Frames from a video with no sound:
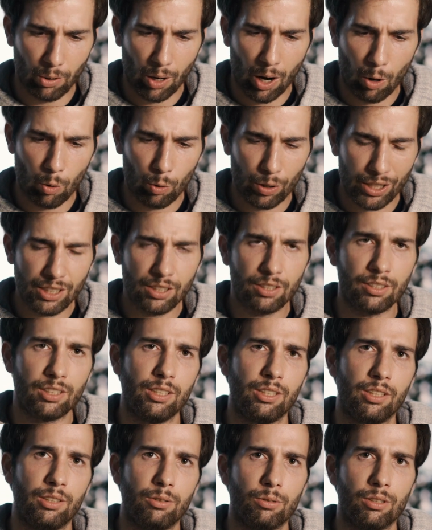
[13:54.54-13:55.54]
how
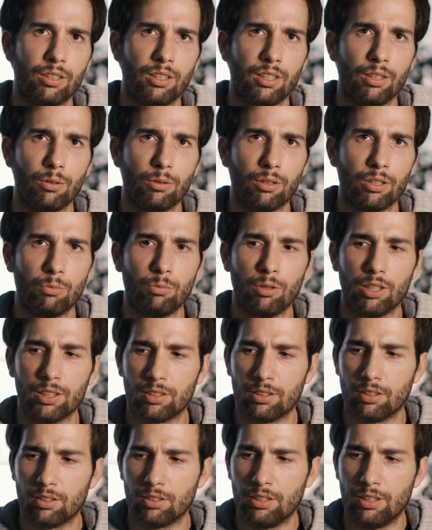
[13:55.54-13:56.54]
easy it
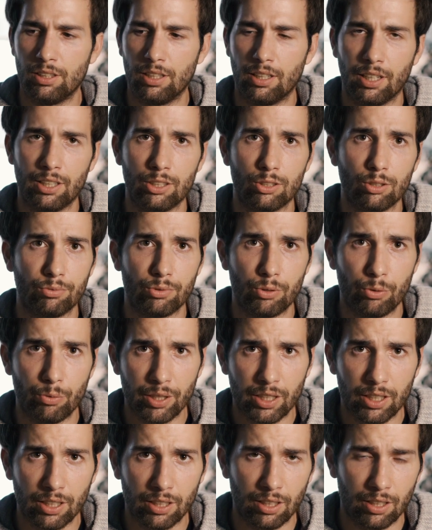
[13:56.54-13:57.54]
was in the case of
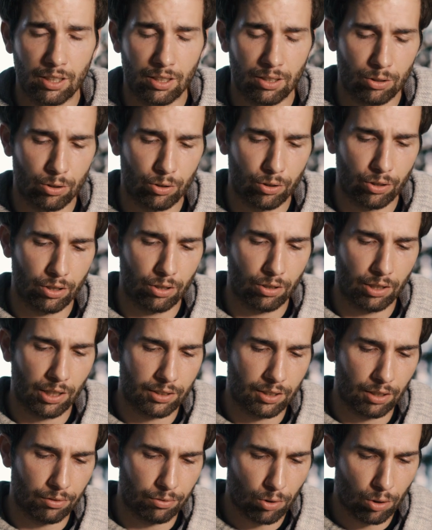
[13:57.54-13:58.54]
Eureka or
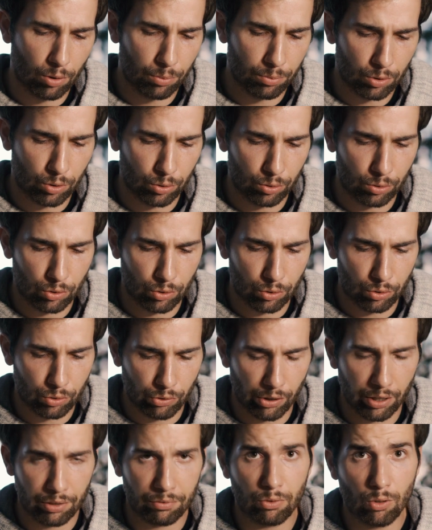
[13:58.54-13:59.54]
Excel form to
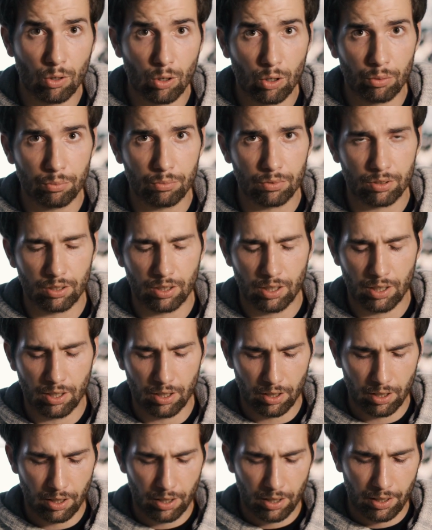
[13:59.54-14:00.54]
create forms,
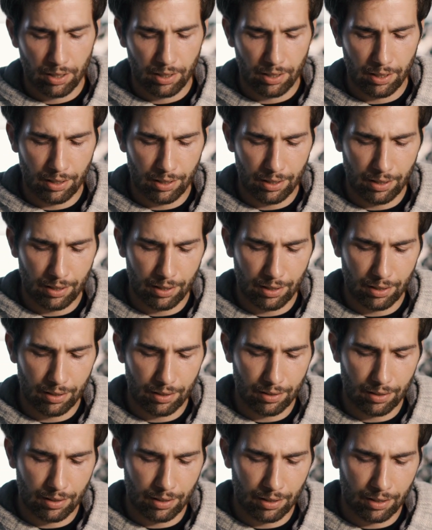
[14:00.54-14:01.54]

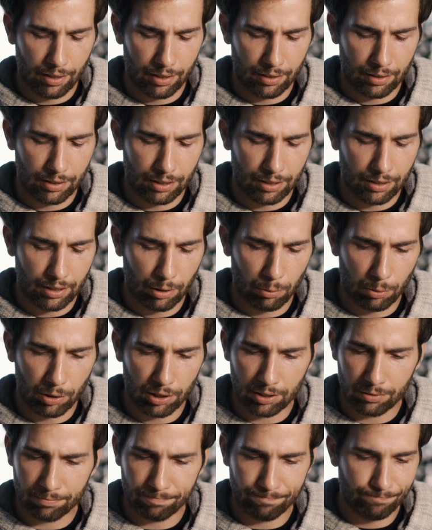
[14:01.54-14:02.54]
and that
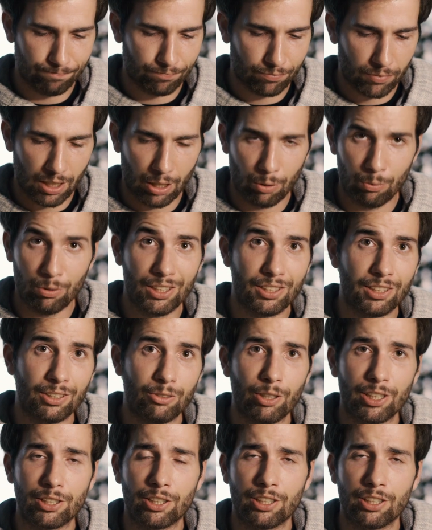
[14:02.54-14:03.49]
was a really great